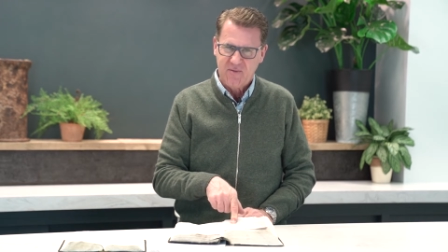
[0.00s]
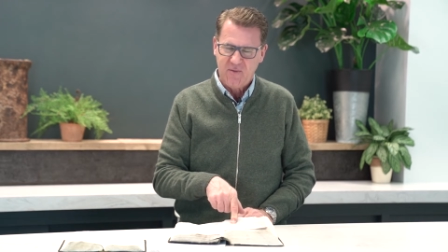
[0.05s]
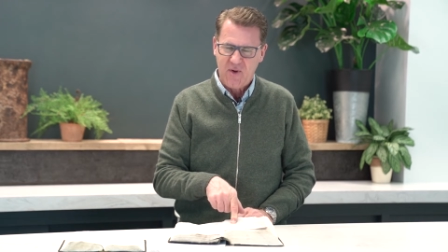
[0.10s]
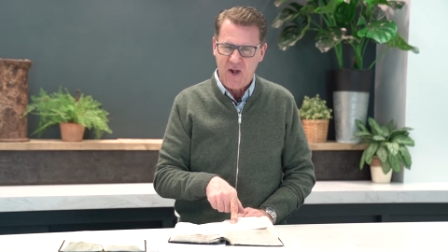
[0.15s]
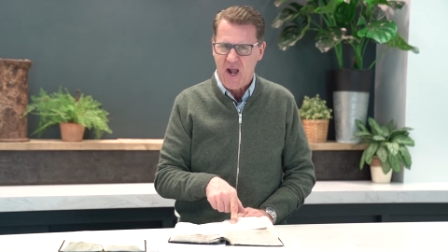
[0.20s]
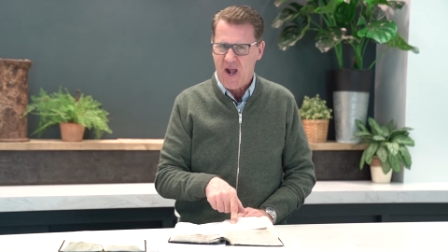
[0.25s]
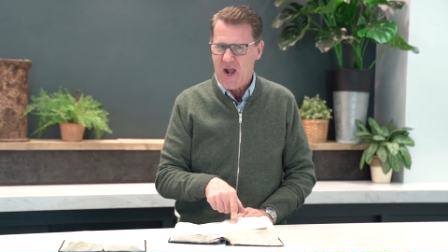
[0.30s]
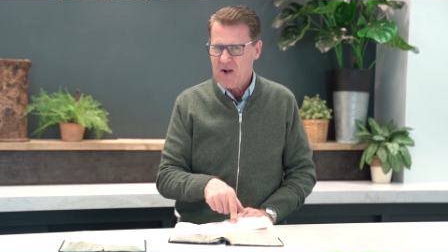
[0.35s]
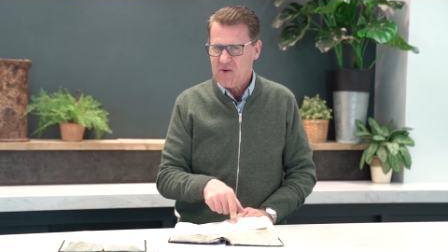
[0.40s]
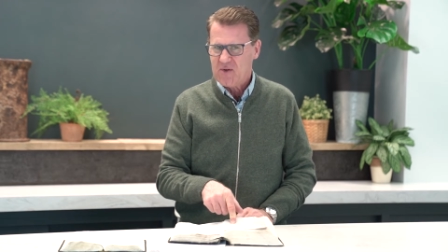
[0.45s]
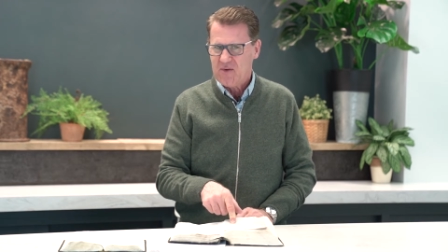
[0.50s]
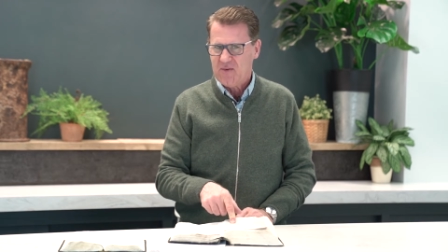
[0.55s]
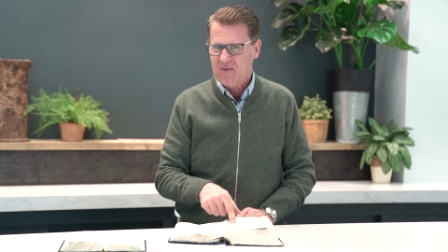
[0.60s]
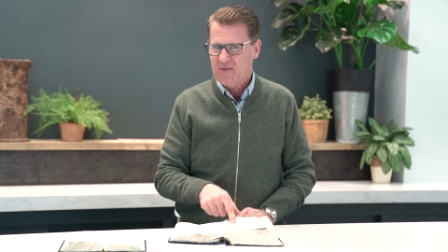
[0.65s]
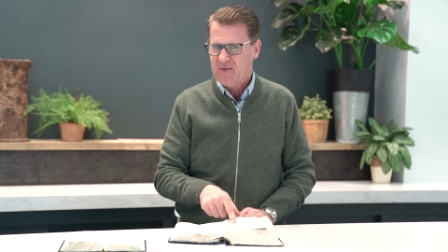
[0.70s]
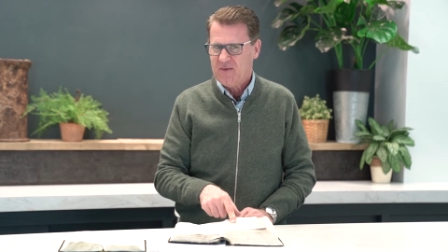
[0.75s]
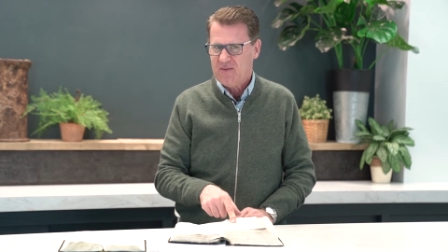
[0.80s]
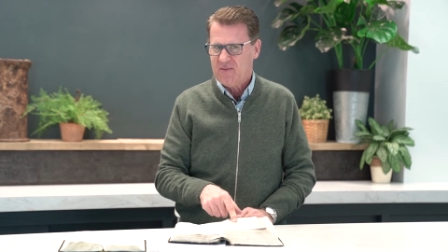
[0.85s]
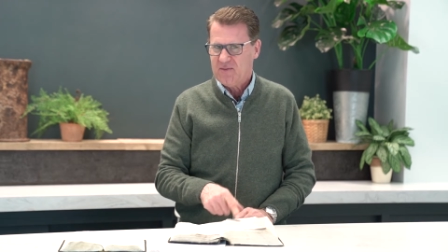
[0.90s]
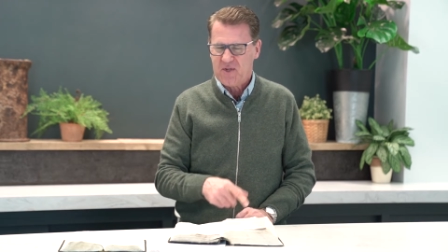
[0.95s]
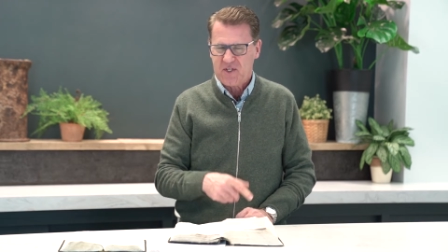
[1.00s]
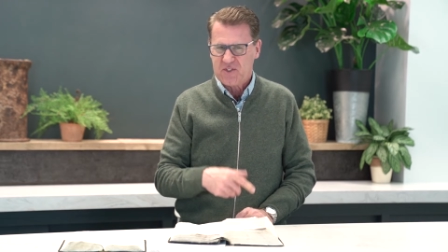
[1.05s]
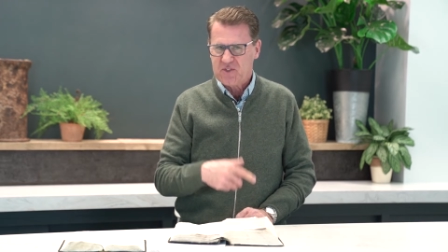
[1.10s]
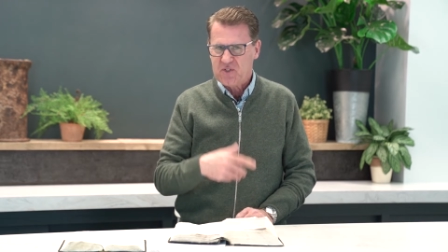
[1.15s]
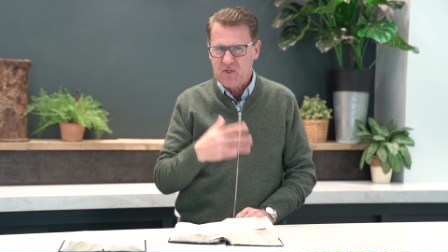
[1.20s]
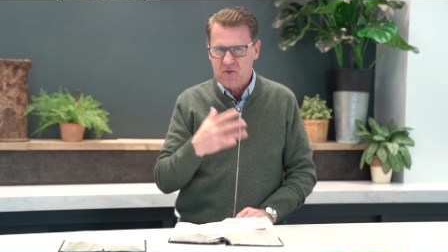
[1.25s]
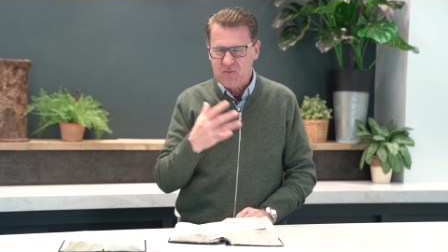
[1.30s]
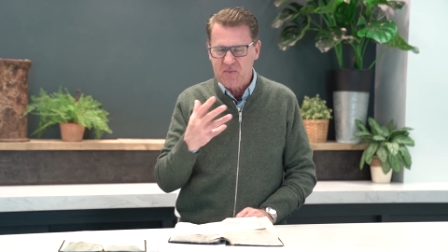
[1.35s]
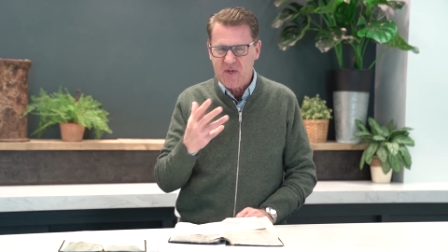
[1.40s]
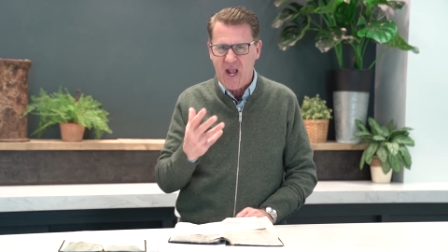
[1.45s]
Well, how, what
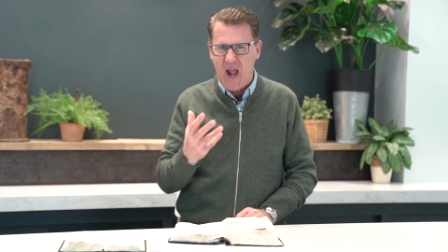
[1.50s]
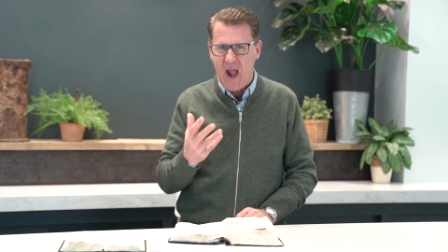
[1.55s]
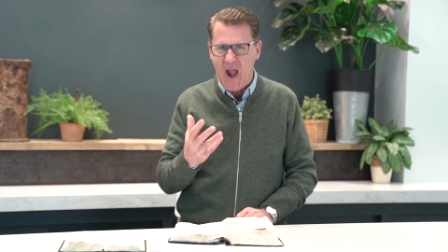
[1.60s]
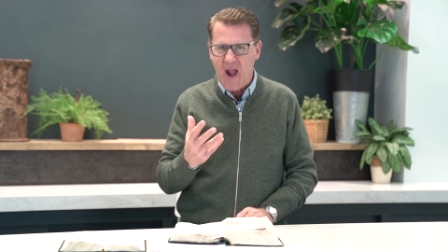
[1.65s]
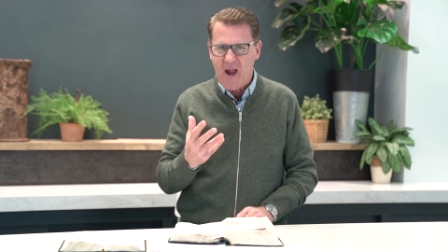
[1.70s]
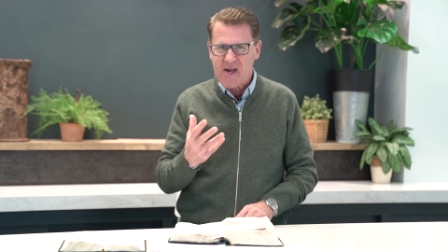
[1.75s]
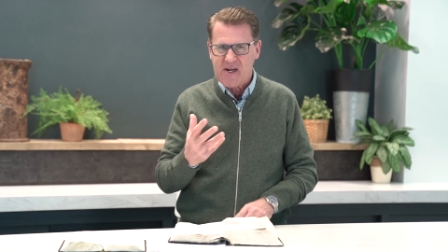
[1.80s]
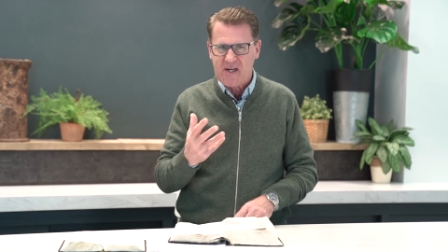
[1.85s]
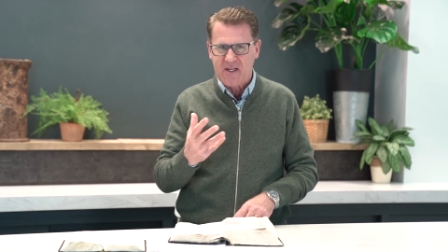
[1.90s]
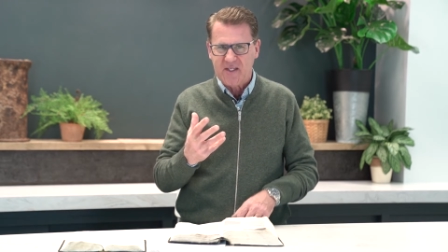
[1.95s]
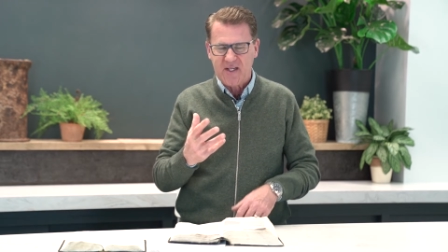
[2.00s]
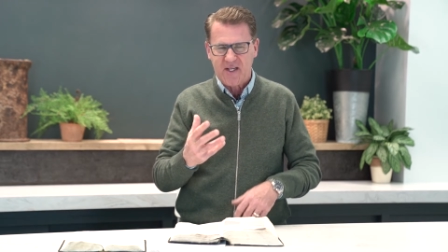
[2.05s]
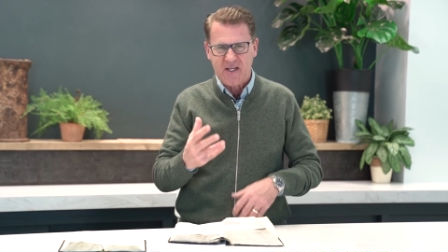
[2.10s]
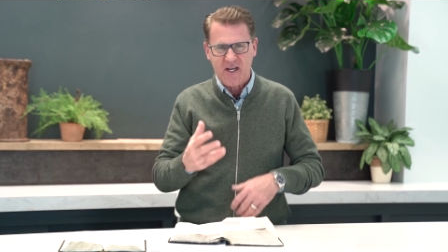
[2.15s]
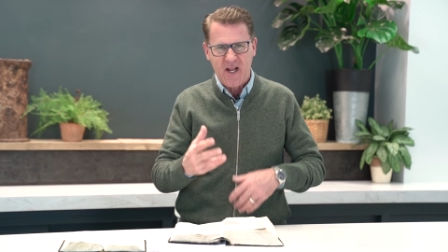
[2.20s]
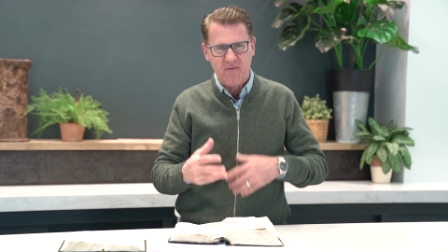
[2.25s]
could be higher than